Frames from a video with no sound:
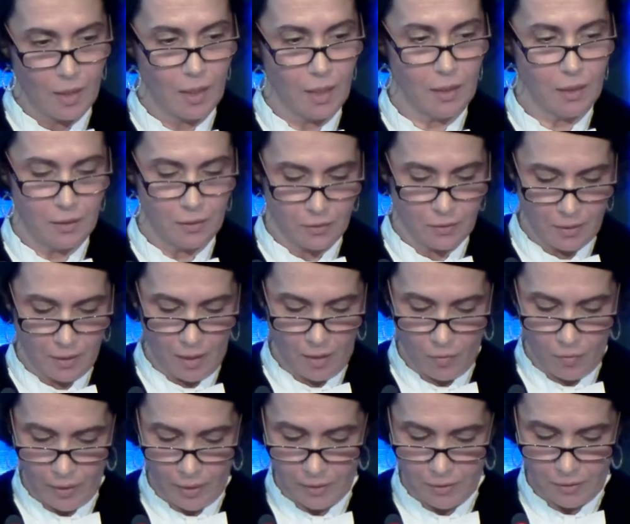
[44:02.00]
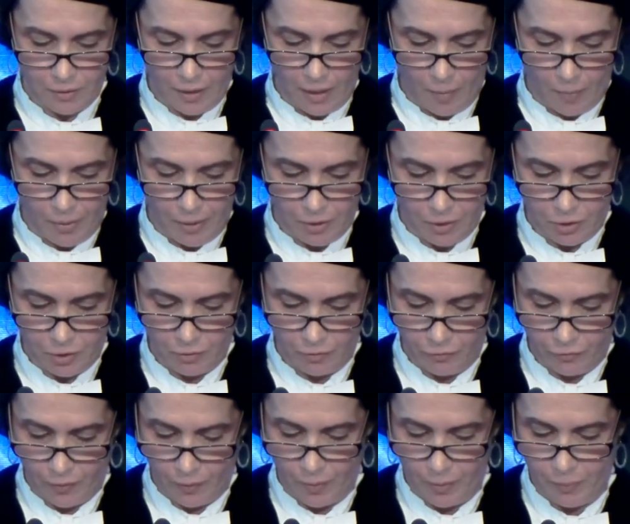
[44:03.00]
It is now established
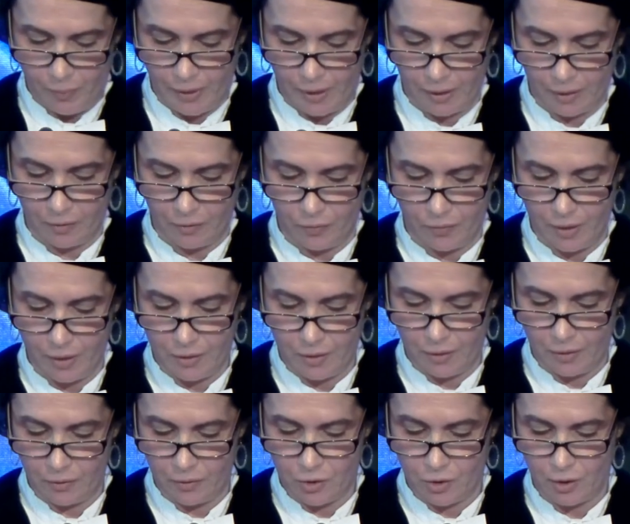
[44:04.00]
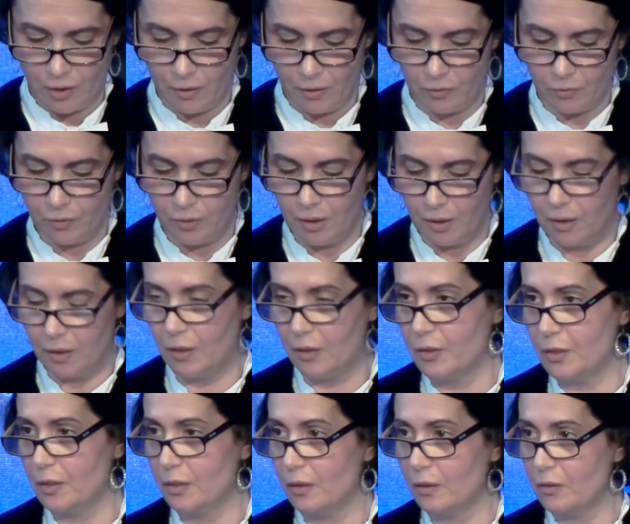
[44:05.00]
from empirical research, including
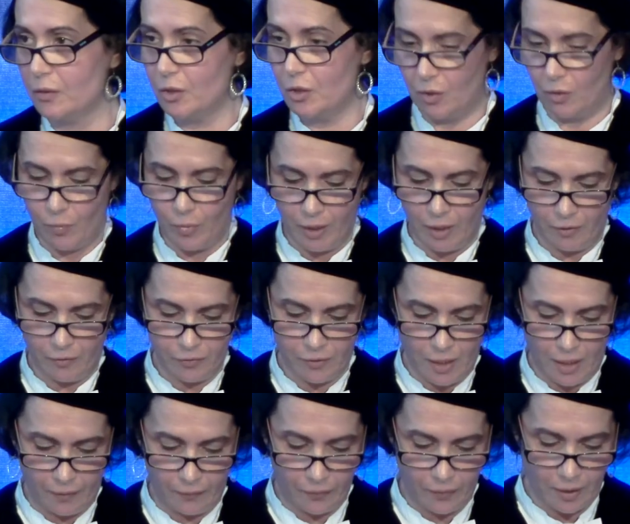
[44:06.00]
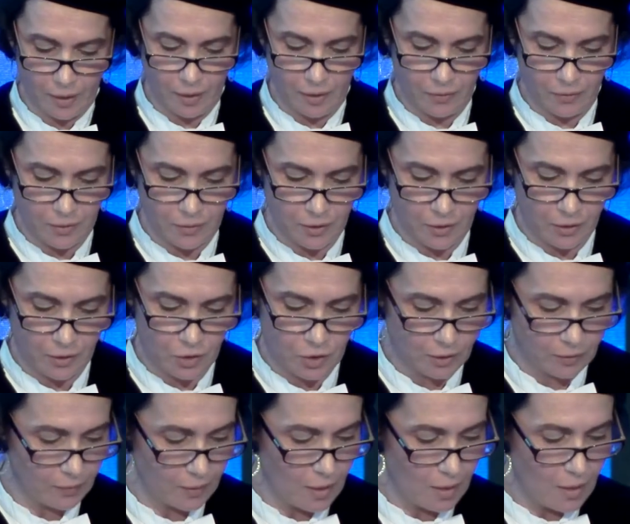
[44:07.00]
research we have done in this
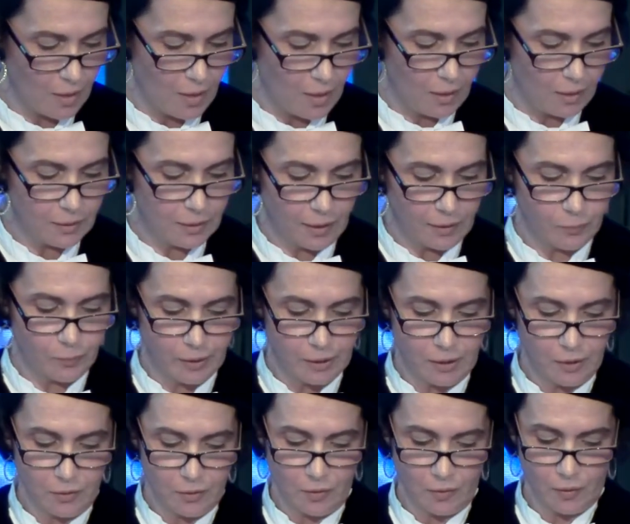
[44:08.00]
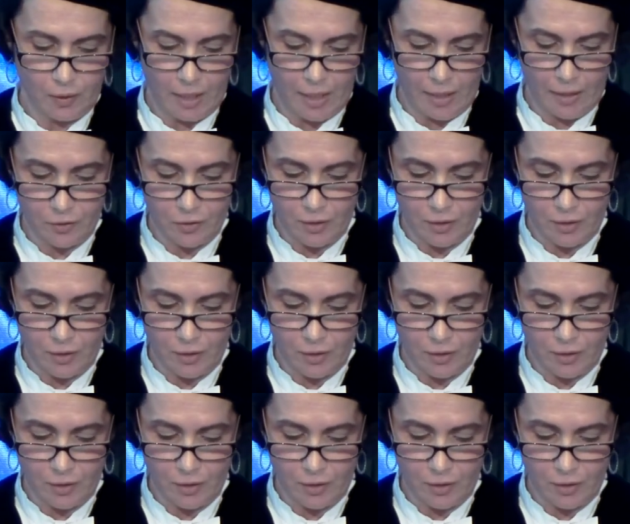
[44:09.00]
region, that maternal care